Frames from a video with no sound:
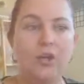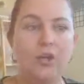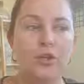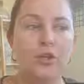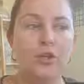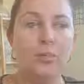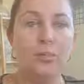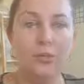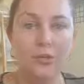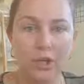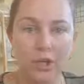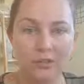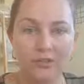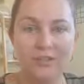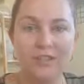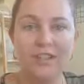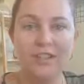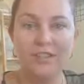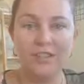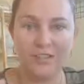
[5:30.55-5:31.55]
Your
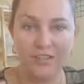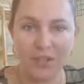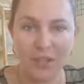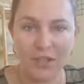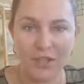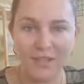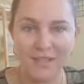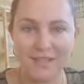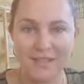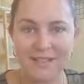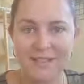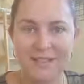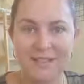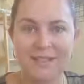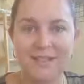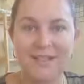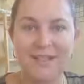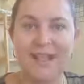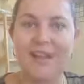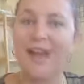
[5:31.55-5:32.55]
profit and loss
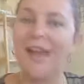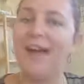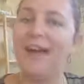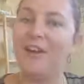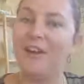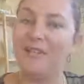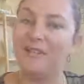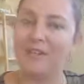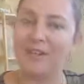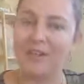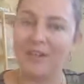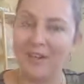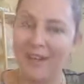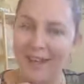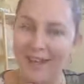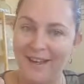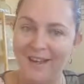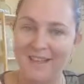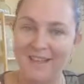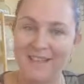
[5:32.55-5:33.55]
out of your
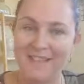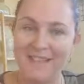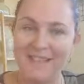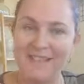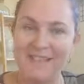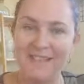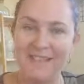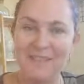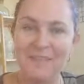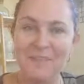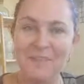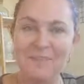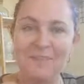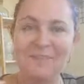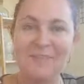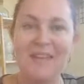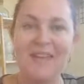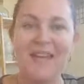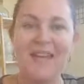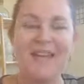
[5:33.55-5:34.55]
accounting system
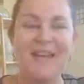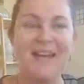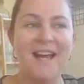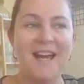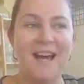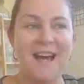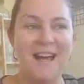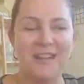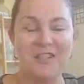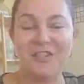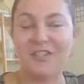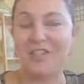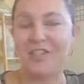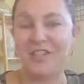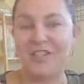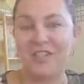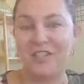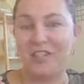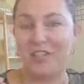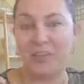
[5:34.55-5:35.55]
actually
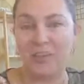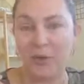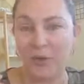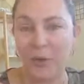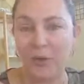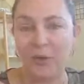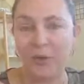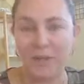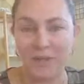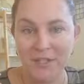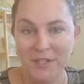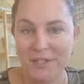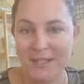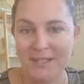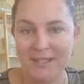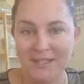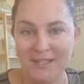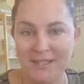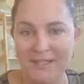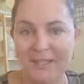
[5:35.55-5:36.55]
doesn't show you the
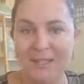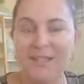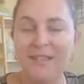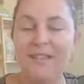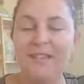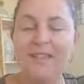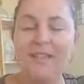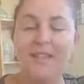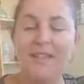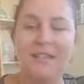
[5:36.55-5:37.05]
GST.